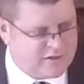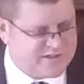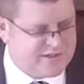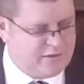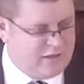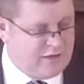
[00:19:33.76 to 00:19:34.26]

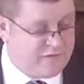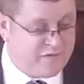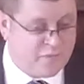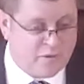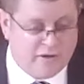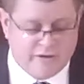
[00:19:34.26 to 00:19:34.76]
so loved the
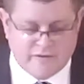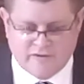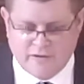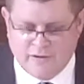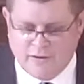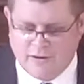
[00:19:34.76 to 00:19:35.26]

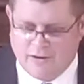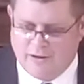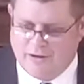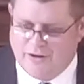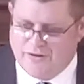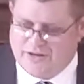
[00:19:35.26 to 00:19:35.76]
world
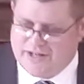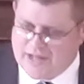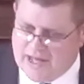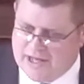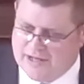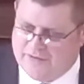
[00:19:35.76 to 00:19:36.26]
that he
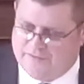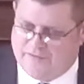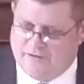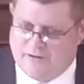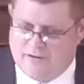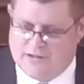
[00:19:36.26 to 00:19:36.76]
gave
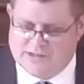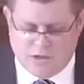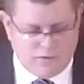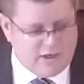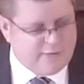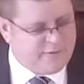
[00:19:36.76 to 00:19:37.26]
his
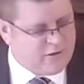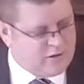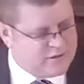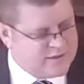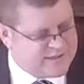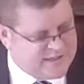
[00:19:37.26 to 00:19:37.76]
only
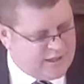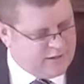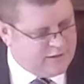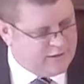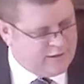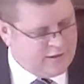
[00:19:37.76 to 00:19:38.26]
begotten
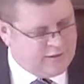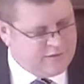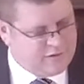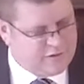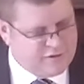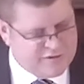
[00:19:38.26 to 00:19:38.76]
son that
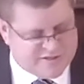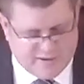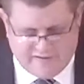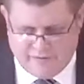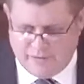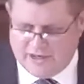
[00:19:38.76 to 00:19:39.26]

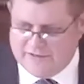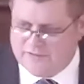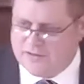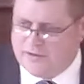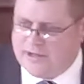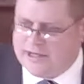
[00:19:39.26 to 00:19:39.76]
whosoever believeth
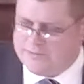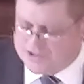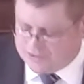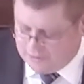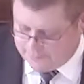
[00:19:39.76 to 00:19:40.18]
on him should not